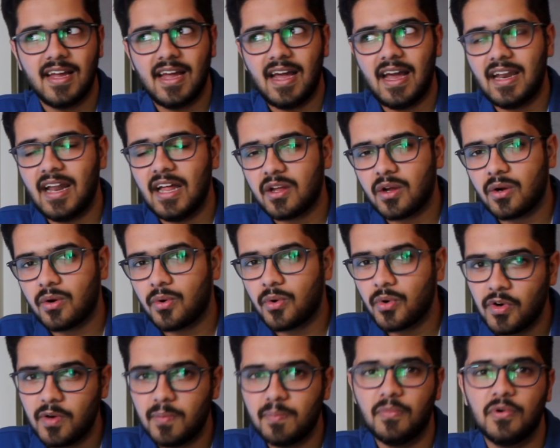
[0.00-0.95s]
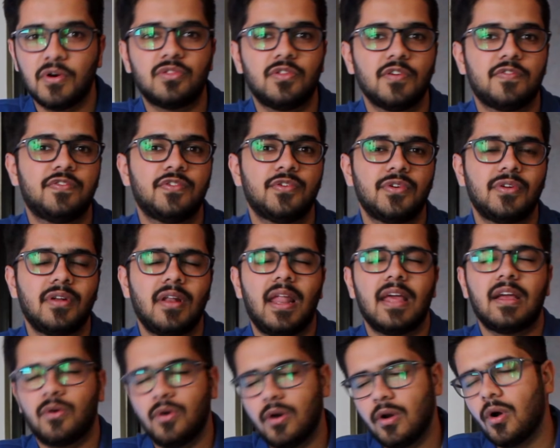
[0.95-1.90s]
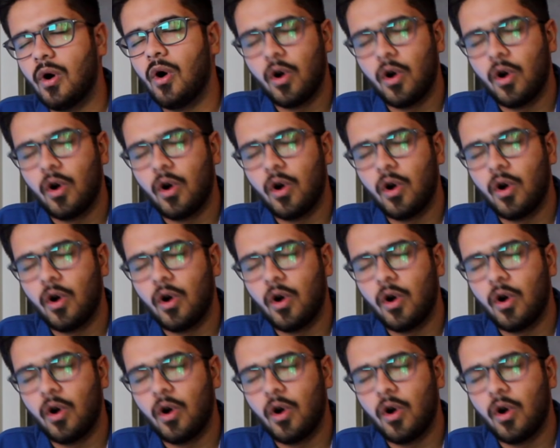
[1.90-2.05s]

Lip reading: and I couldn't book the phone, like couldn't